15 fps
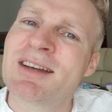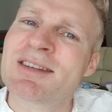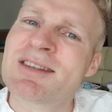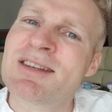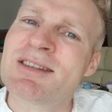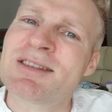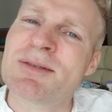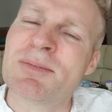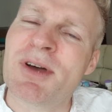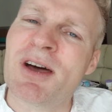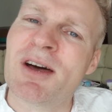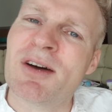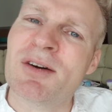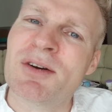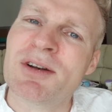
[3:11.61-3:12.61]
since
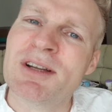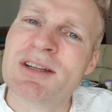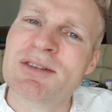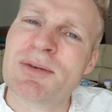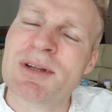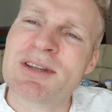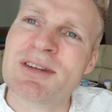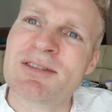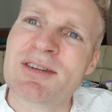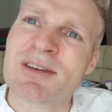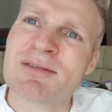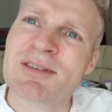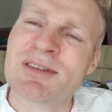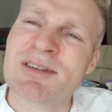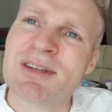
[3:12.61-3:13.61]
early
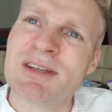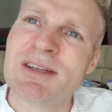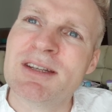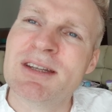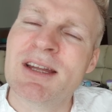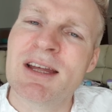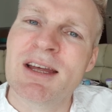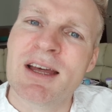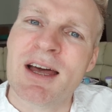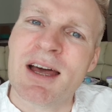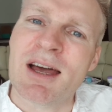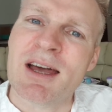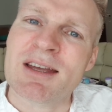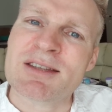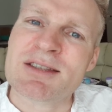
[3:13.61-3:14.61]
2017.
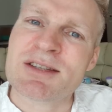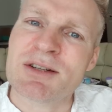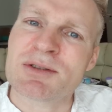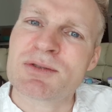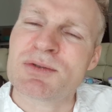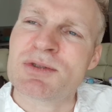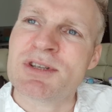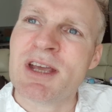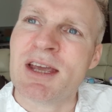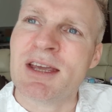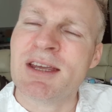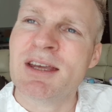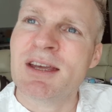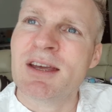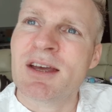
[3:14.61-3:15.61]
As till
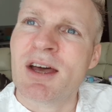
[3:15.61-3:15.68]
today.